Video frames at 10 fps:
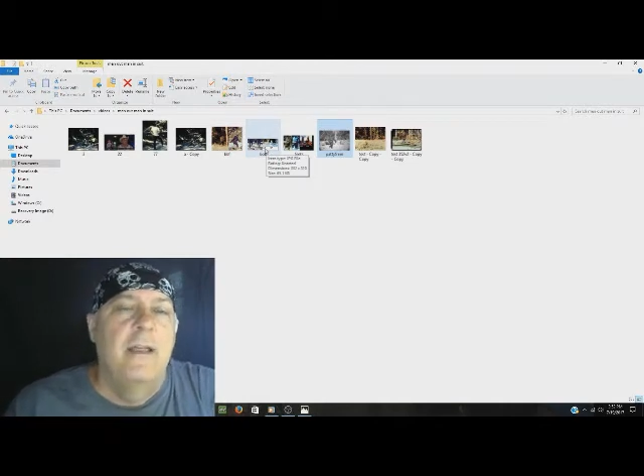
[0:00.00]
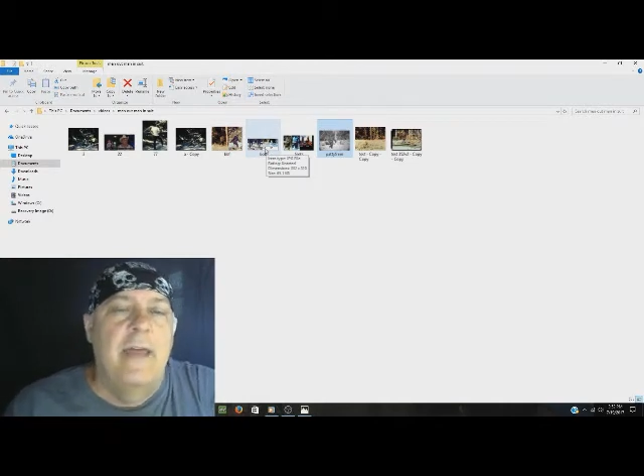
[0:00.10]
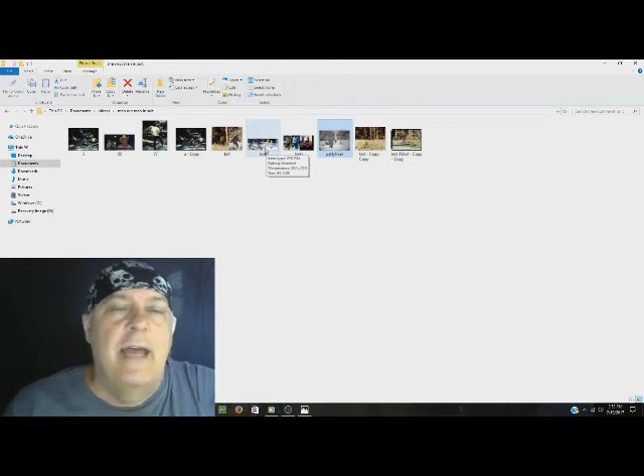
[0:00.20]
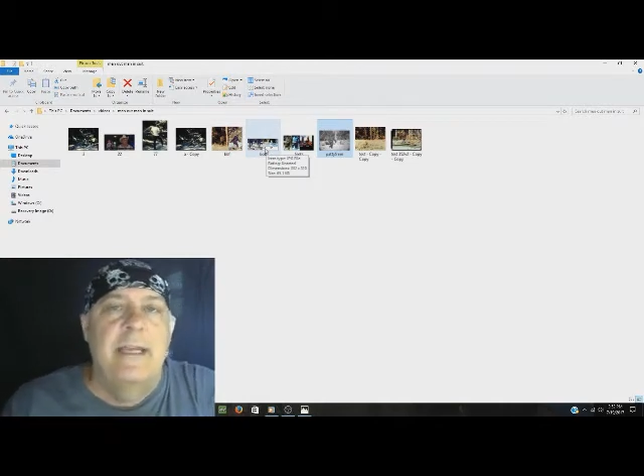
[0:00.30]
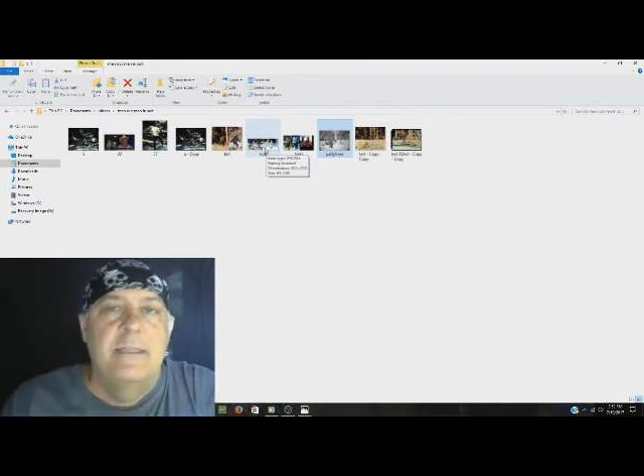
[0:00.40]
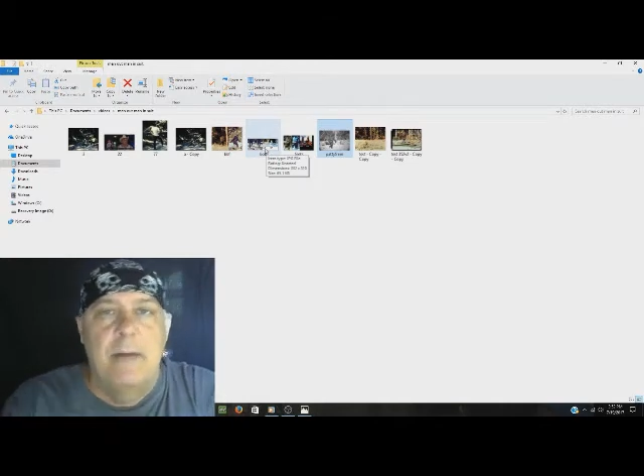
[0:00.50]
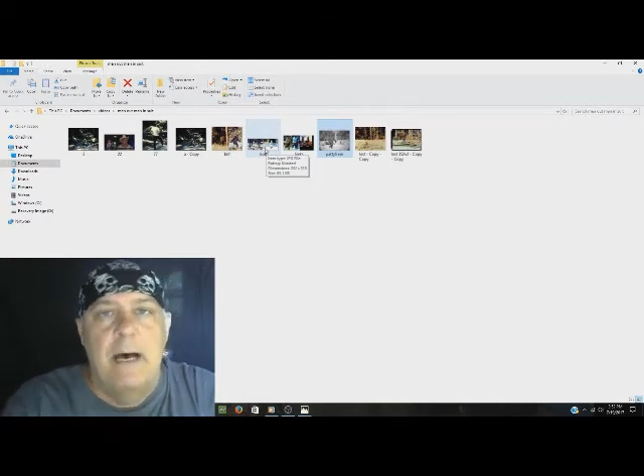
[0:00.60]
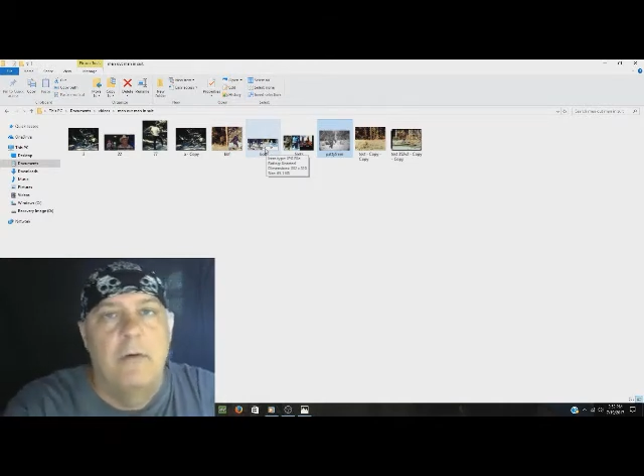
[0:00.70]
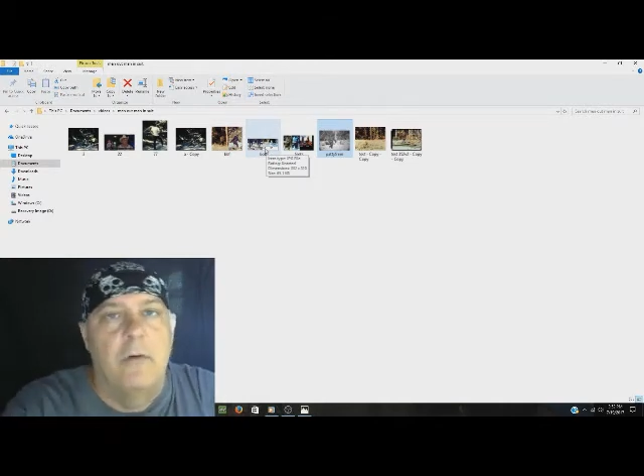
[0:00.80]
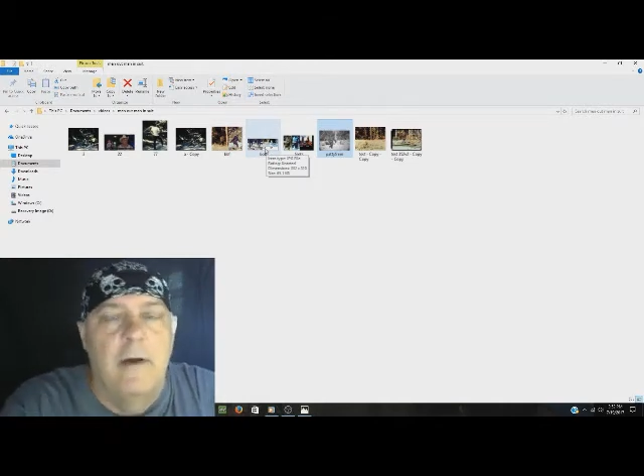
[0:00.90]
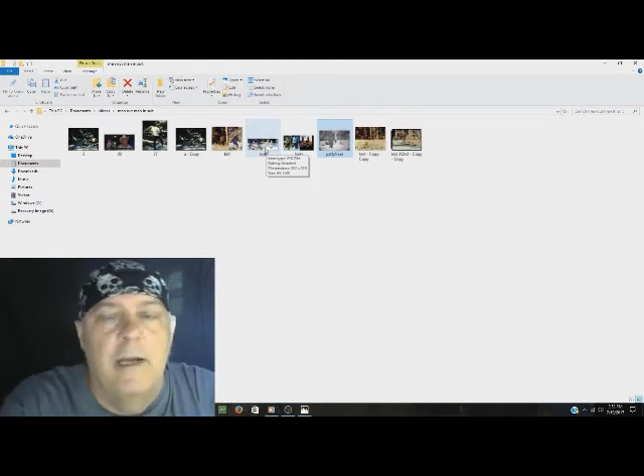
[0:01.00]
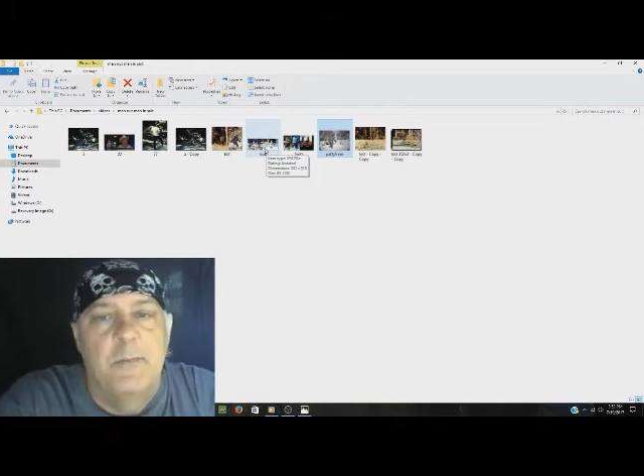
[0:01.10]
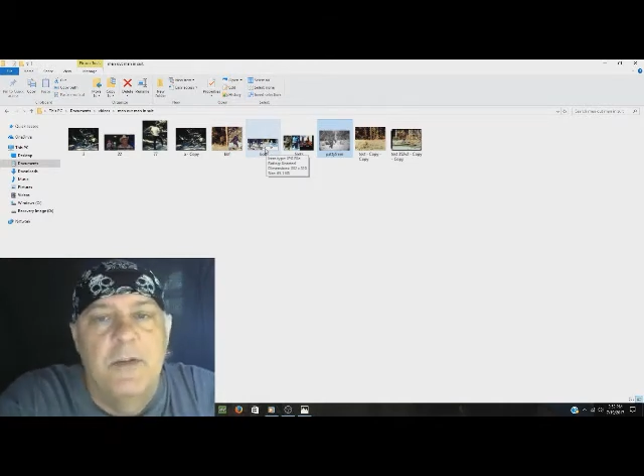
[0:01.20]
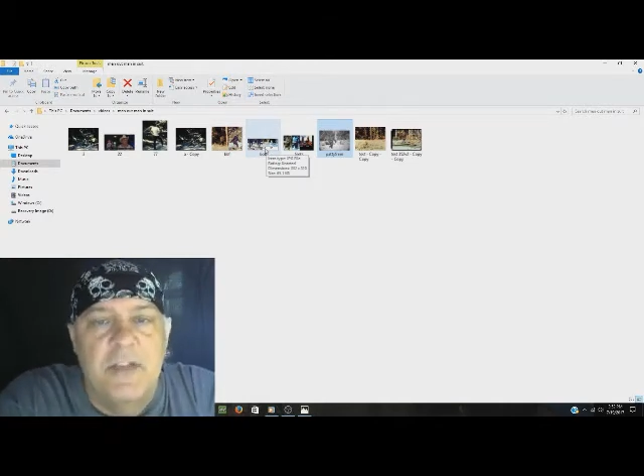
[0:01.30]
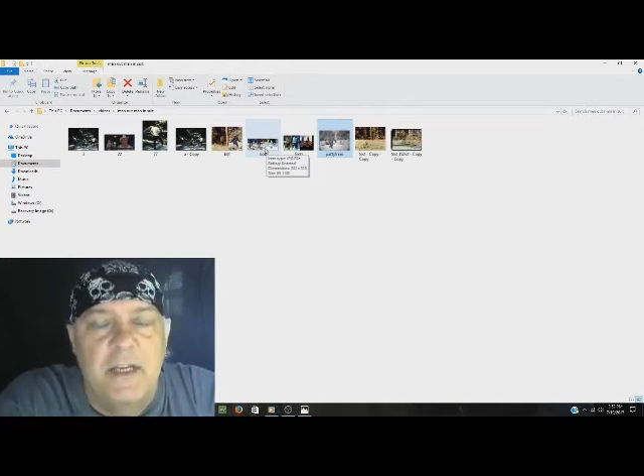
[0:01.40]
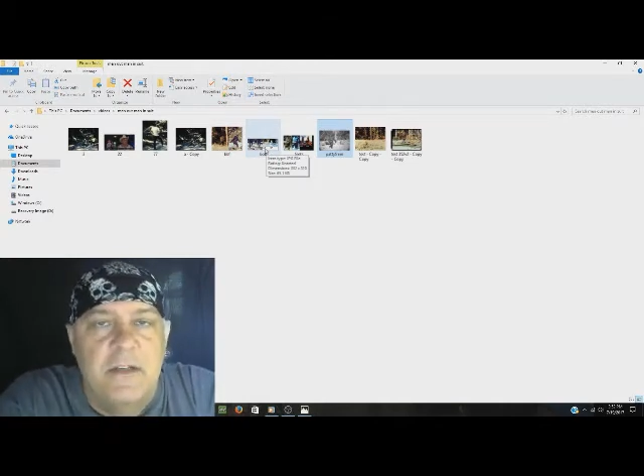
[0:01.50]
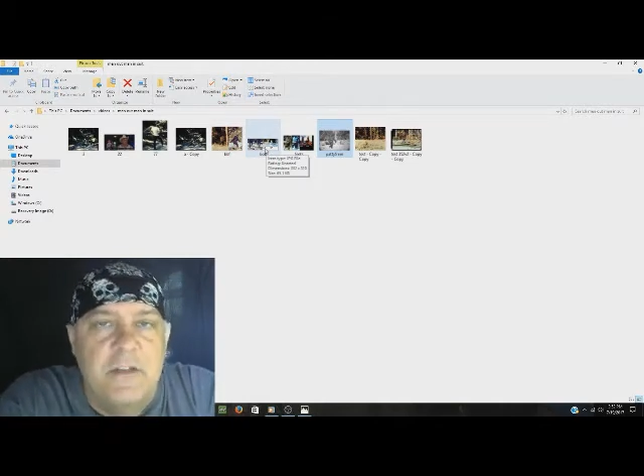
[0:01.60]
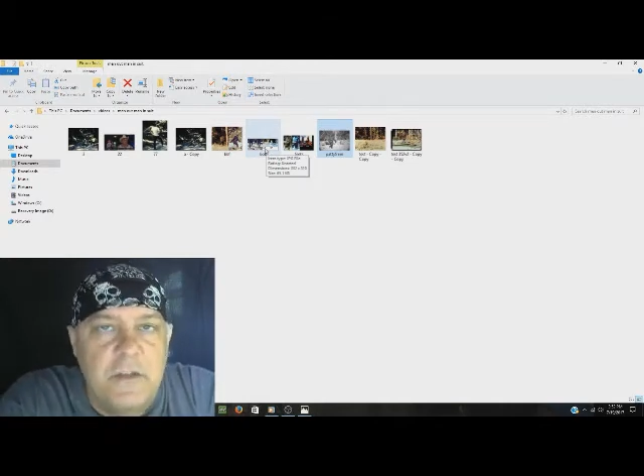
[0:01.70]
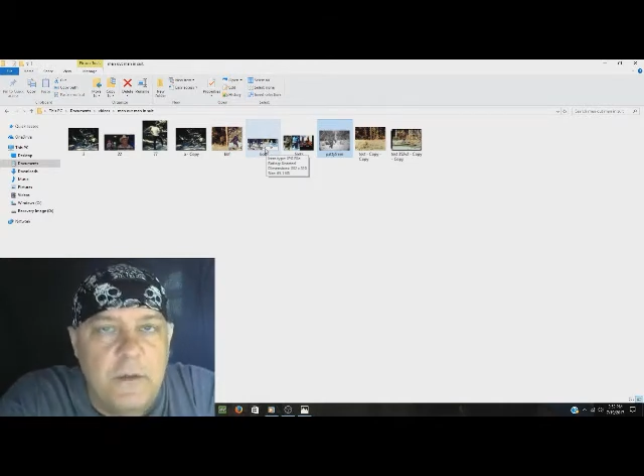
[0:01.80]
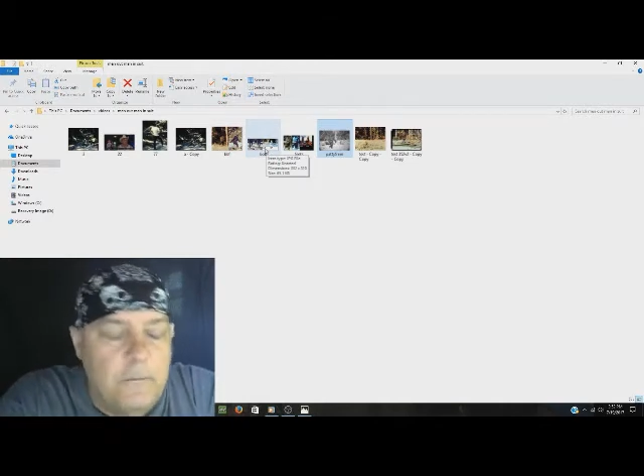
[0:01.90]
that is Bob Hieronymus in the
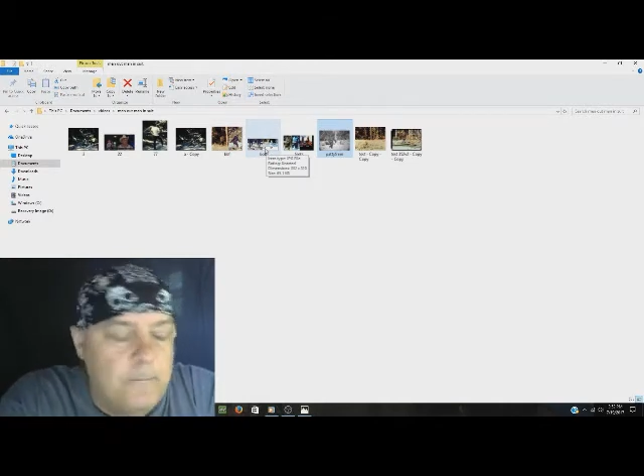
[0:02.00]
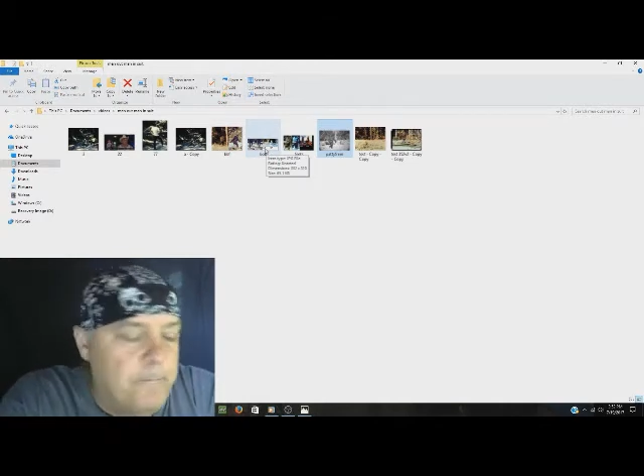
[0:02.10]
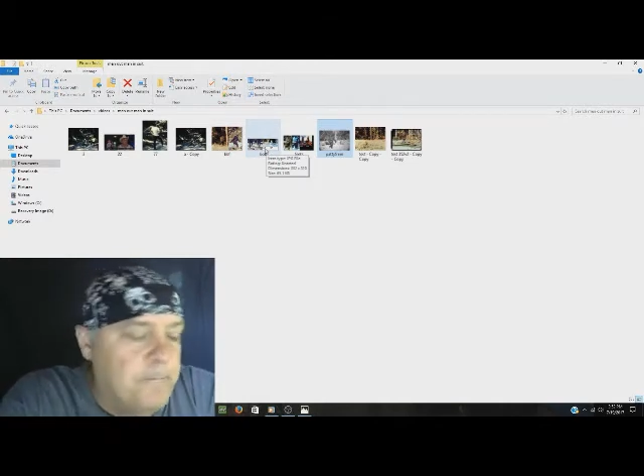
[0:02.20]
suit.